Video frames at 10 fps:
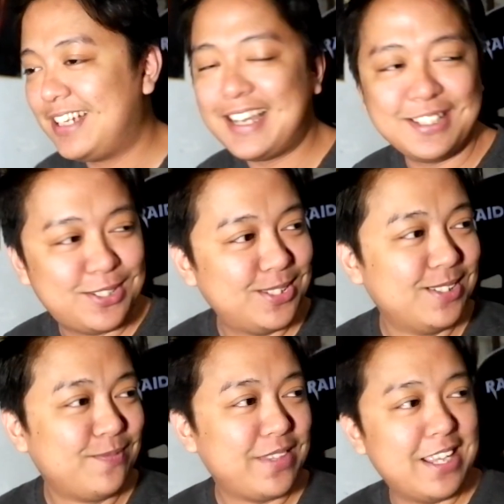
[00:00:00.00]
Guys,
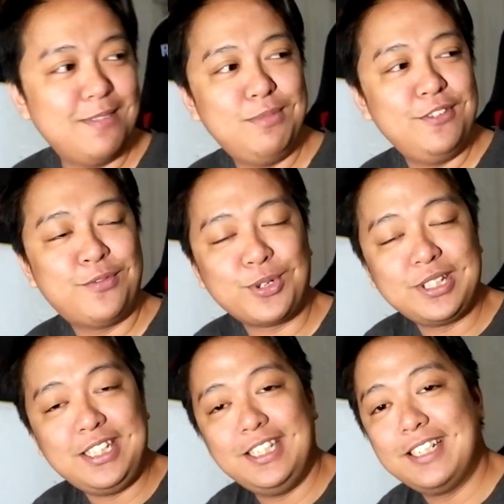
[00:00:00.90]

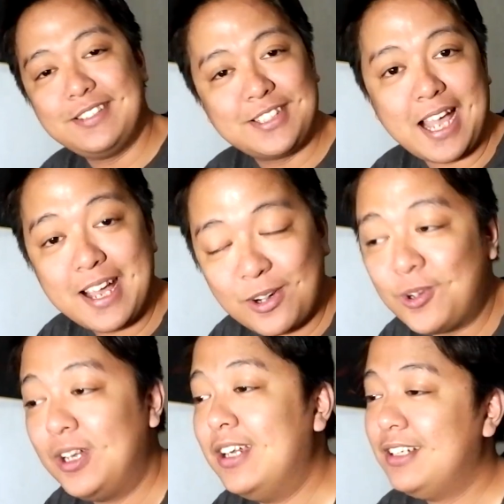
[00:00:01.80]
MB14 and
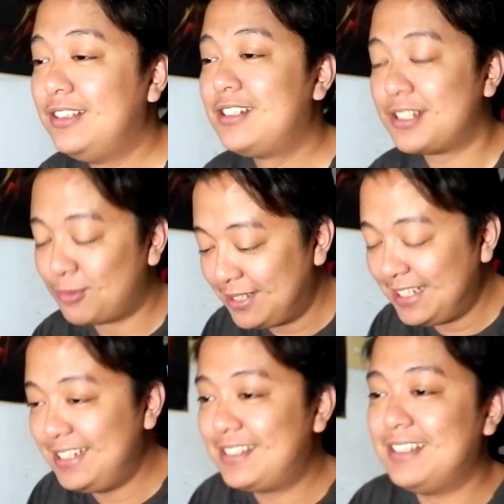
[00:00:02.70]
Saro just
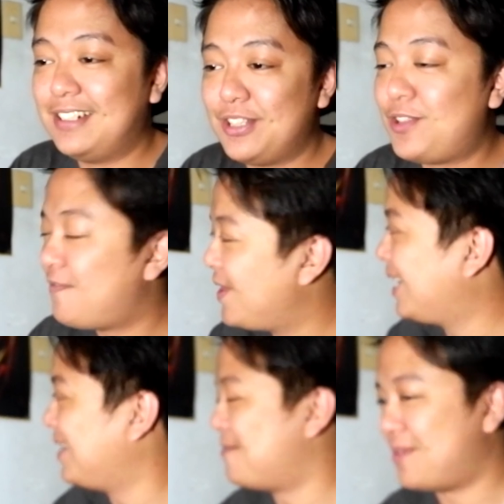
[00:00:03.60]
released another
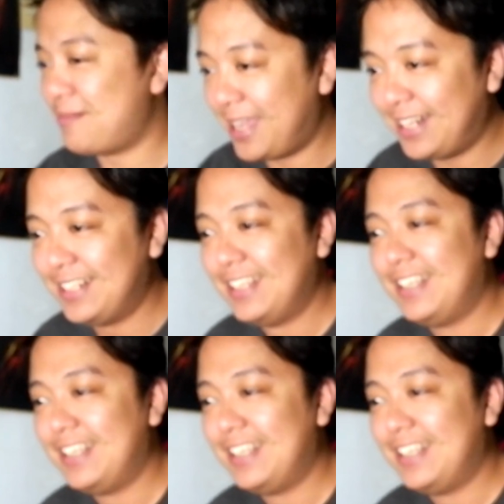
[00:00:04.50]
video, my man.